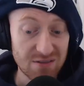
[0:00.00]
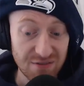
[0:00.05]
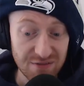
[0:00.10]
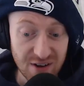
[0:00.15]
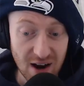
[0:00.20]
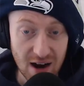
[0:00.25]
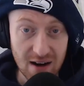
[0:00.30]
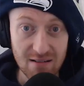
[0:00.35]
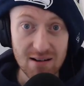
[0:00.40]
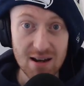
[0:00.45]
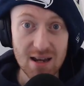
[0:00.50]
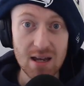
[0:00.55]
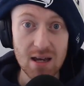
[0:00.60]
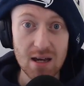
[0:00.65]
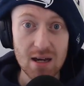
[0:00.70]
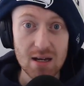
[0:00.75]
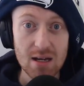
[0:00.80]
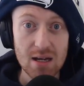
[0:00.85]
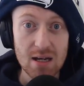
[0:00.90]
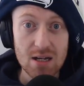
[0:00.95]
very
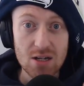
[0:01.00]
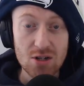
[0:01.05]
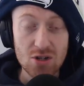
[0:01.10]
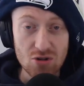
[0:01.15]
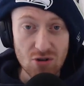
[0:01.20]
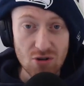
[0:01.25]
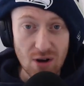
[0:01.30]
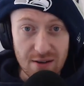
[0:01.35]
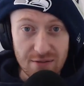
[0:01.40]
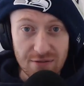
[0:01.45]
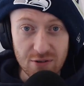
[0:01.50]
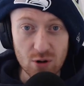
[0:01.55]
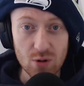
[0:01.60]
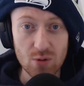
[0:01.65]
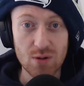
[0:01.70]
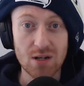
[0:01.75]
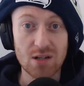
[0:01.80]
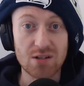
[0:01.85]
straightforward.